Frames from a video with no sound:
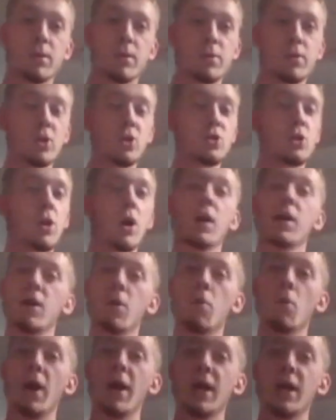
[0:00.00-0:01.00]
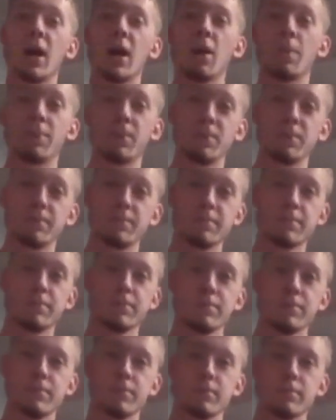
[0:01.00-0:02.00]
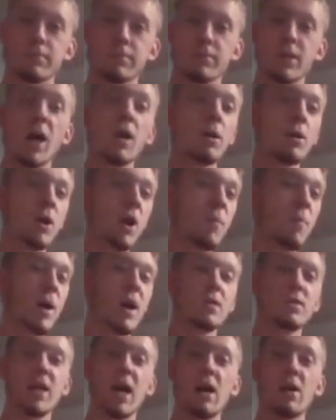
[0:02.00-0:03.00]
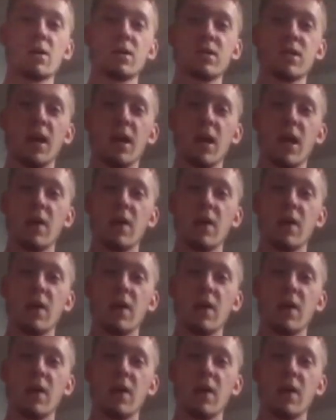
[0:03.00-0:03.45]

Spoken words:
they're starting to wake up. I don't know about Dallas yet.